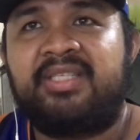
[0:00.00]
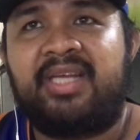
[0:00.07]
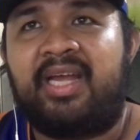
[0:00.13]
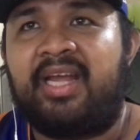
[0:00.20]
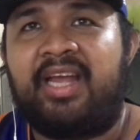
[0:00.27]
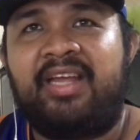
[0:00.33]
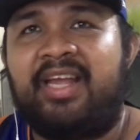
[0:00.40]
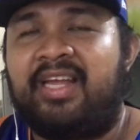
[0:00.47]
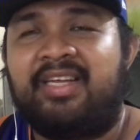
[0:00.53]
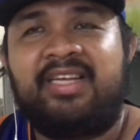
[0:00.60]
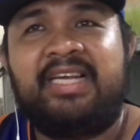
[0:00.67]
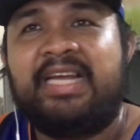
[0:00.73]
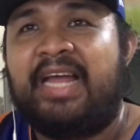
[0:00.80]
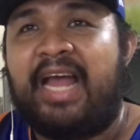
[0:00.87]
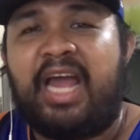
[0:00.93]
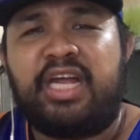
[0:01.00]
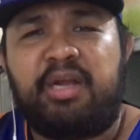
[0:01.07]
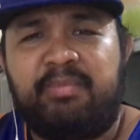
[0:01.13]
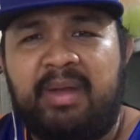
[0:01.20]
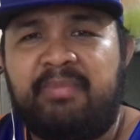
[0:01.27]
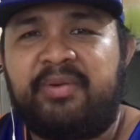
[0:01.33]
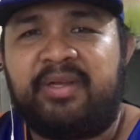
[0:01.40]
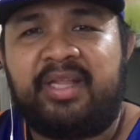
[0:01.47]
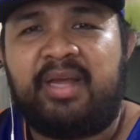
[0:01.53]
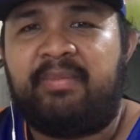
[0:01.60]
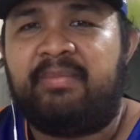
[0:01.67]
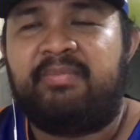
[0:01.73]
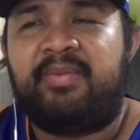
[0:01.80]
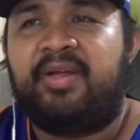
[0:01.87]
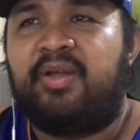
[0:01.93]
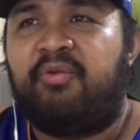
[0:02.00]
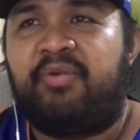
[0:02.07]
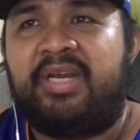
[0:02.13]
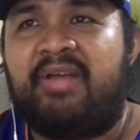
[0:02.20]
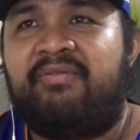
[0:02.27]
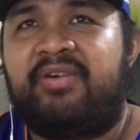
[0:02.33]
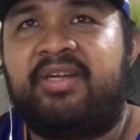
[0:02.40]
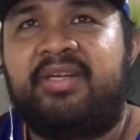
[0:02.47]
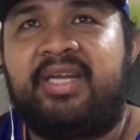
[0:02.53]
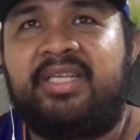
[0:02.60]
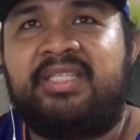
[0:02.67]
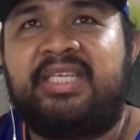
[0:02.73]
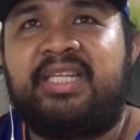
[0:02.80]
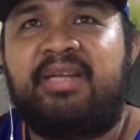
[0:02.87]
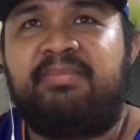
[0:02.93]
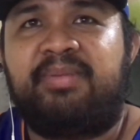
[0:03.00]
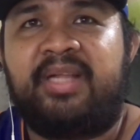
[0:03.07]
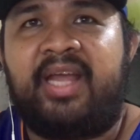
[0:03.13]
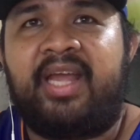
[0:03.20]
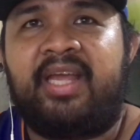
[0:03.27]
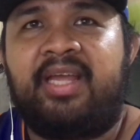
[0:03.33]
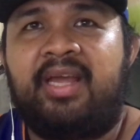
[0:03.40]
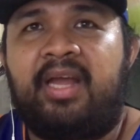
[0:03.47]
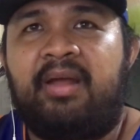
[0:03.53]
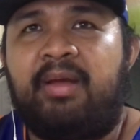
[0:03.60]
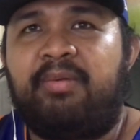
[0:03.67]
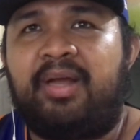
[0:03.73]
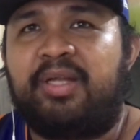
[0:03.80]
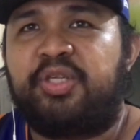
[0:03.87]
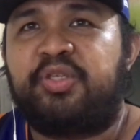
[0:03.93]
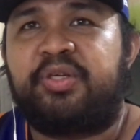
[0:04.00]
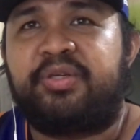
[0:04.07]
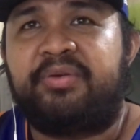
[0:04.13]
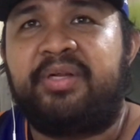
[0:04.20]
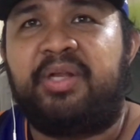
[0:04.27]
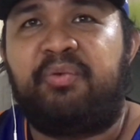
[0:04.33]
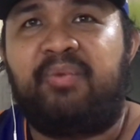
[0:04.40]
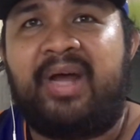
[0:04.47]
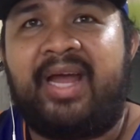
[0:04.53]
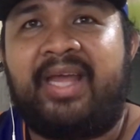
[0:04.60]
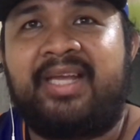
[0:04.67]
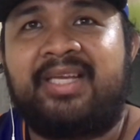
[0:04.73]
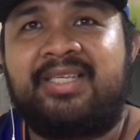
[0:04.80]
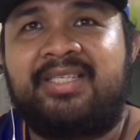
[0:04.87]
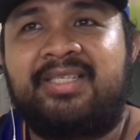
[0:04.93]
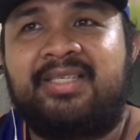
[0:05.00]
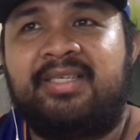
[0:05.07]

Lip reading: I remember them whenever I see them play. I'm not sure really why, because